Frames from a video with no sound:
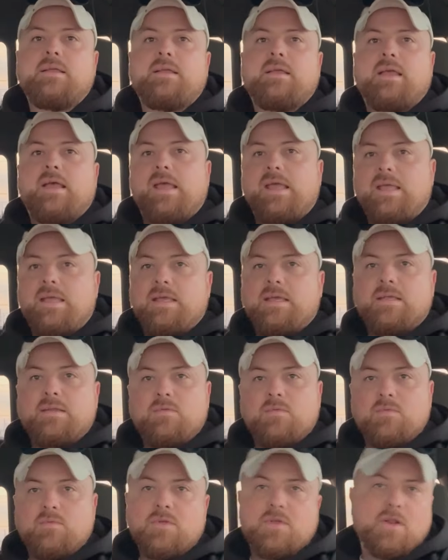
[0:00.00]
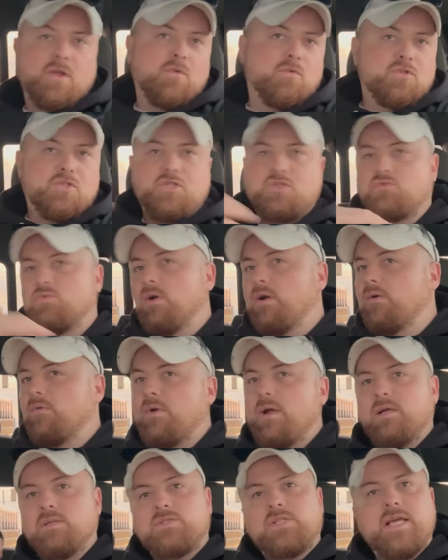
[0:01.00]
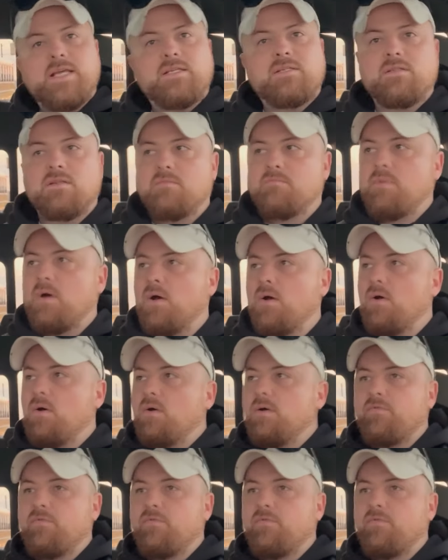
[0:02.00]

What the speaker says: and, you know, was just running around chasing the ball.